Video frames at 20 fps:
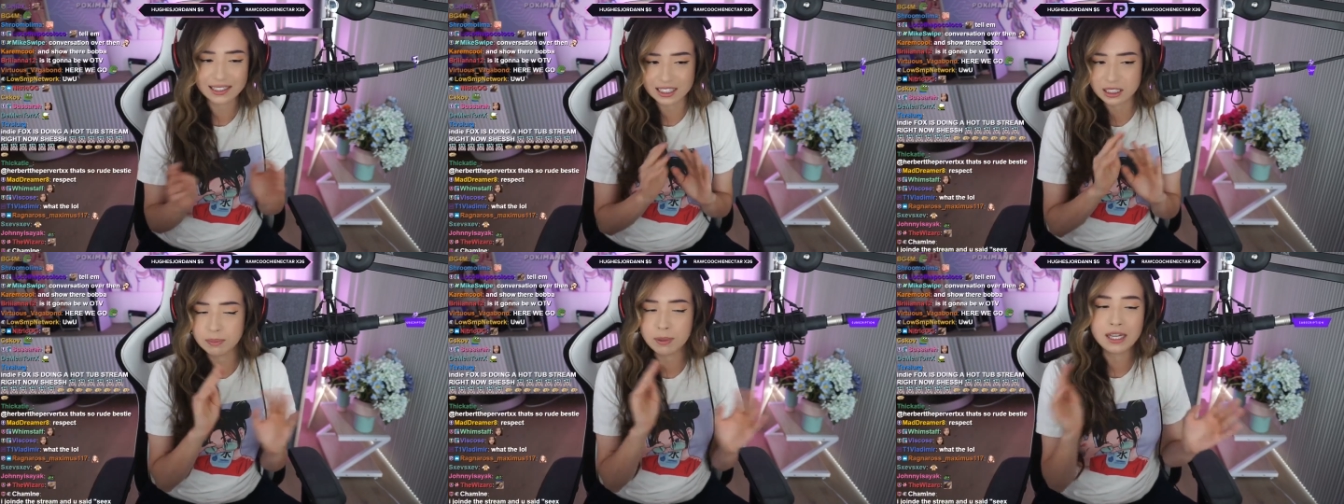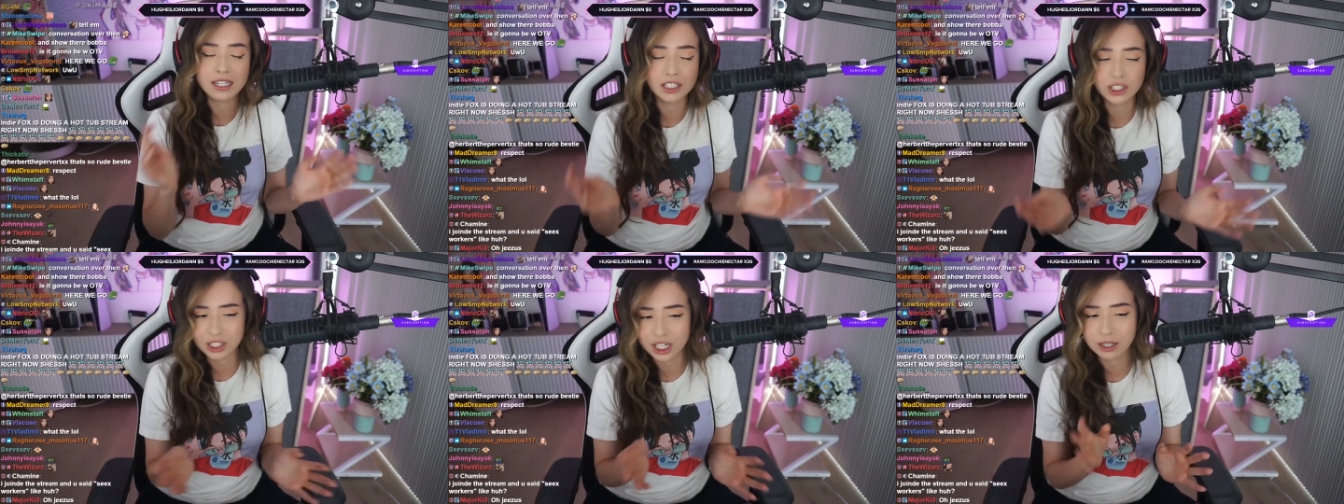to
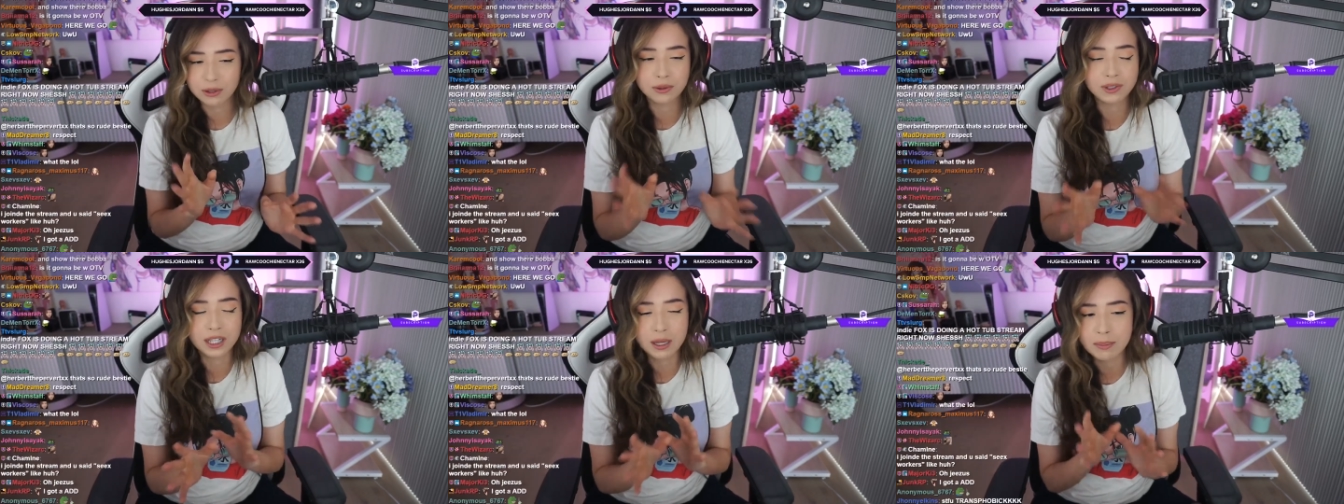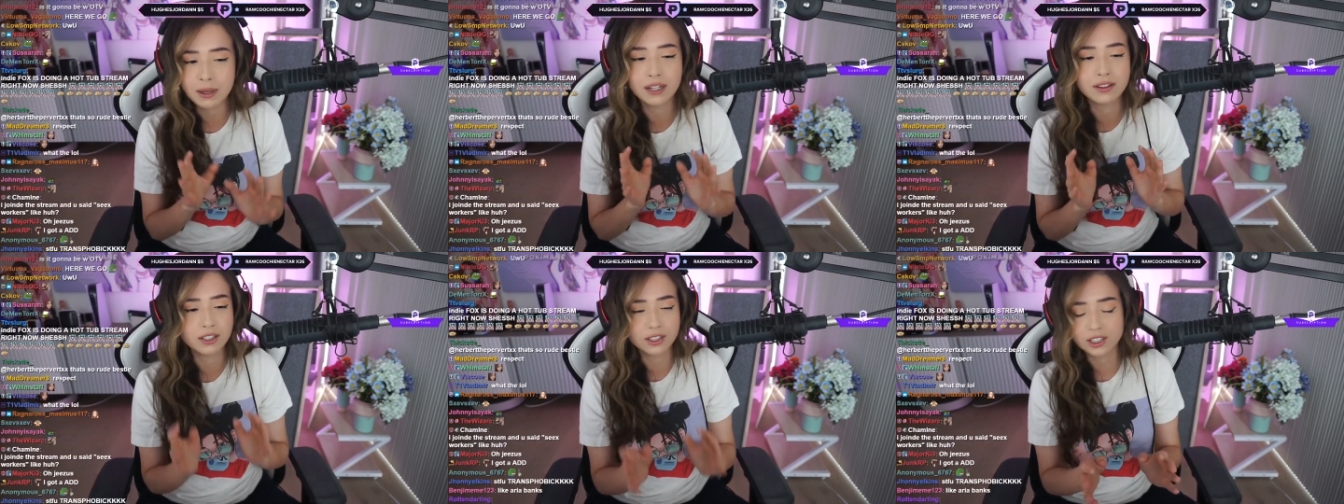speak generally
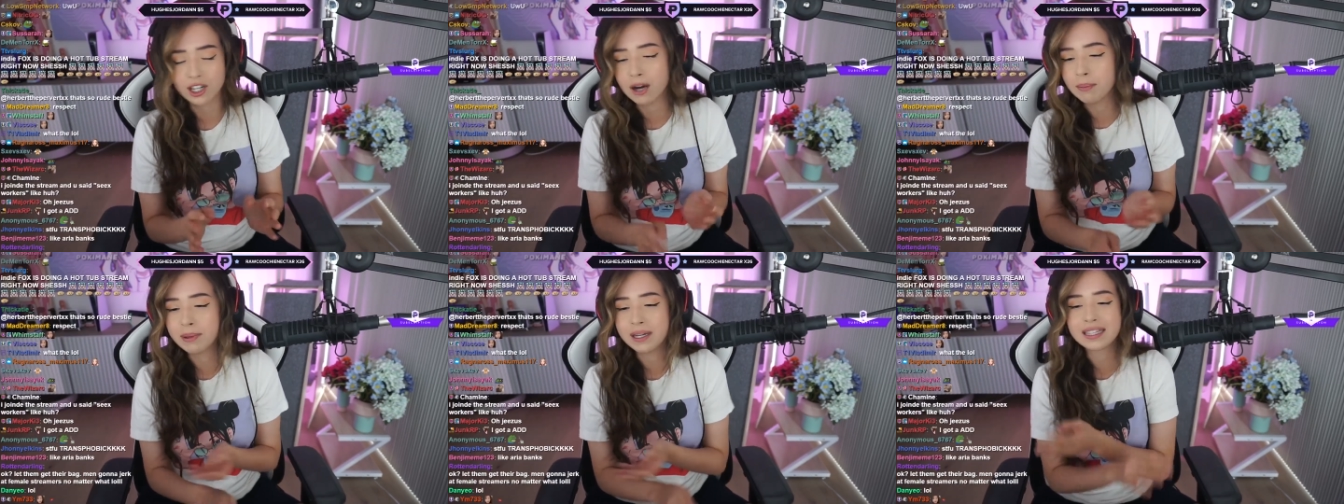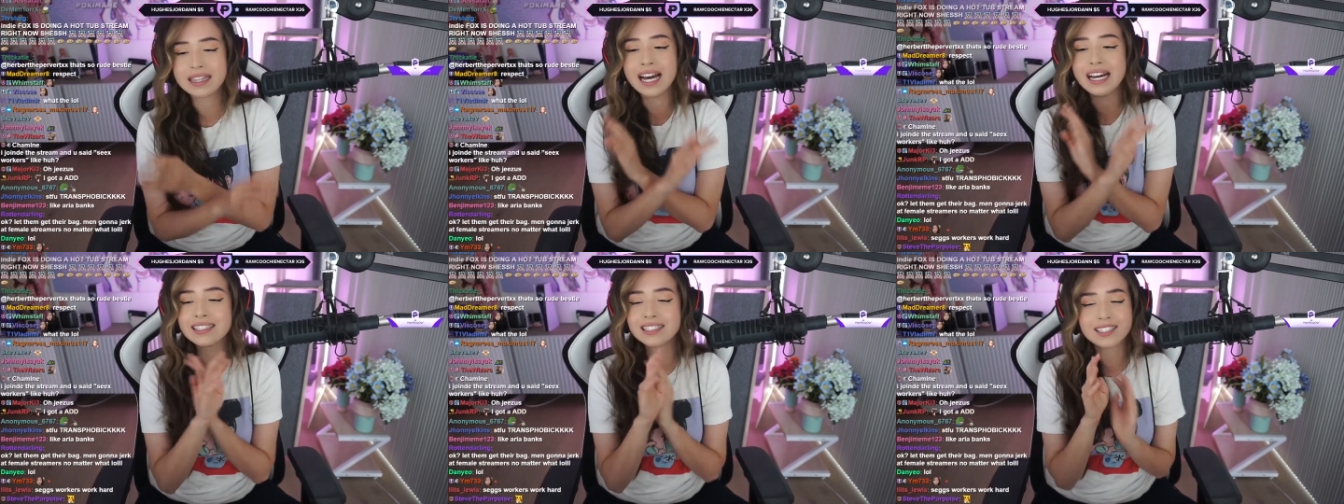about the
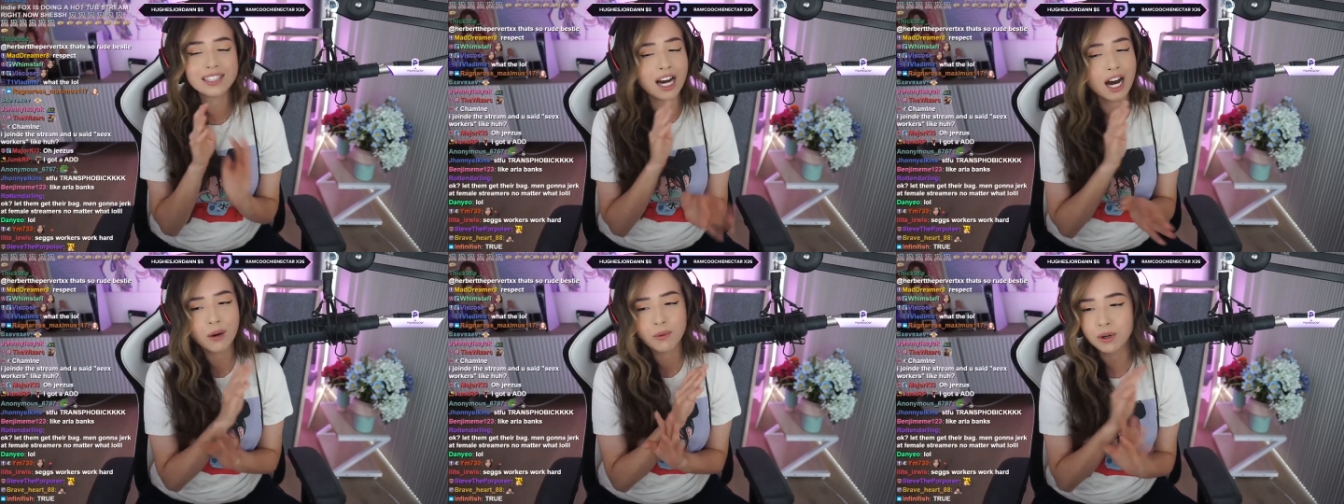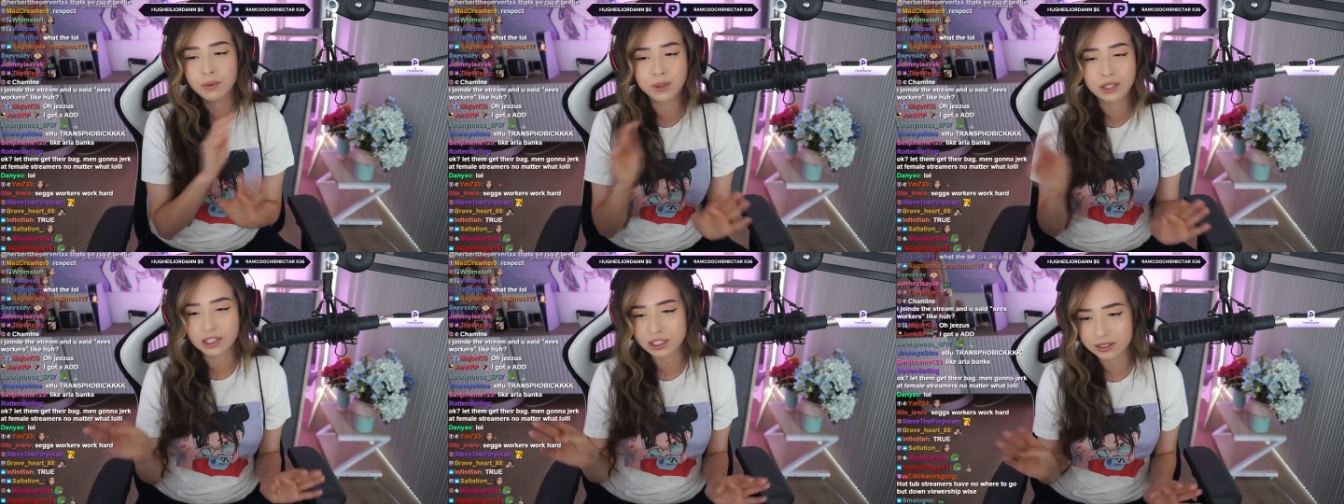topic. That's not
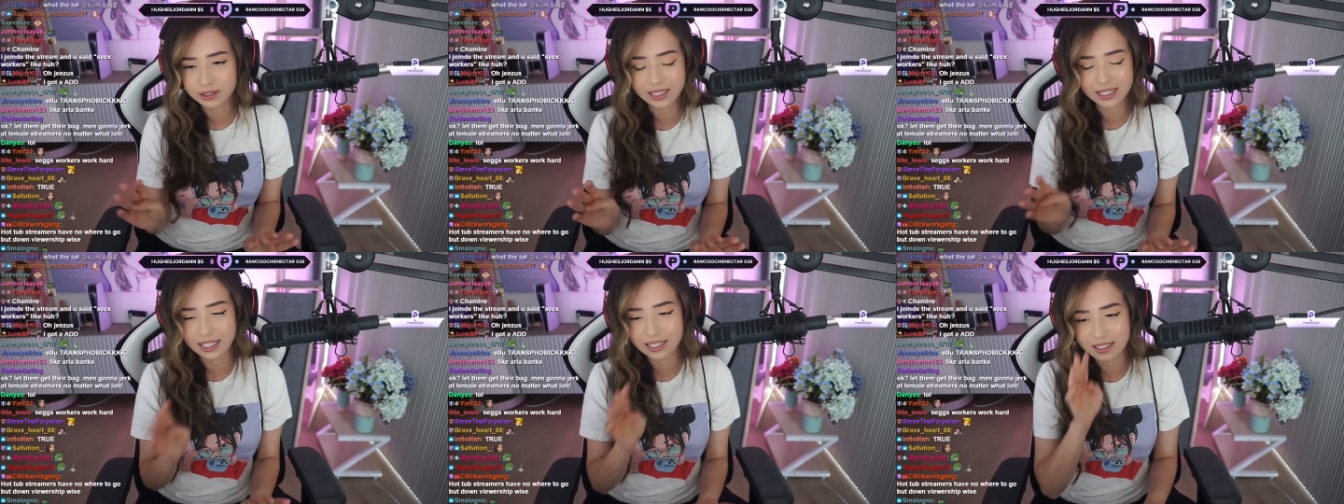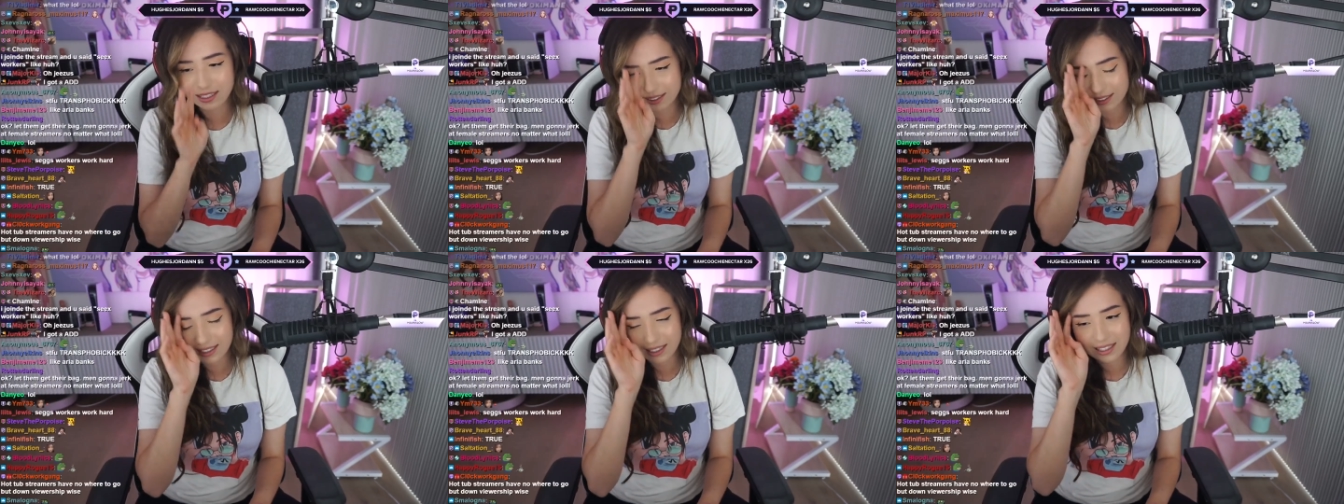what we're doing
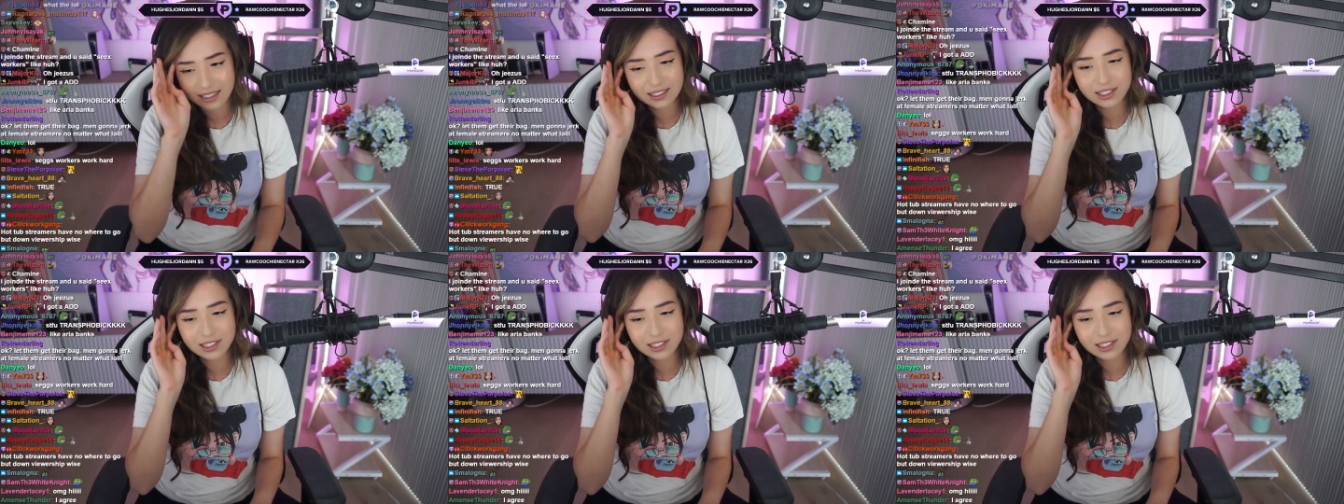here.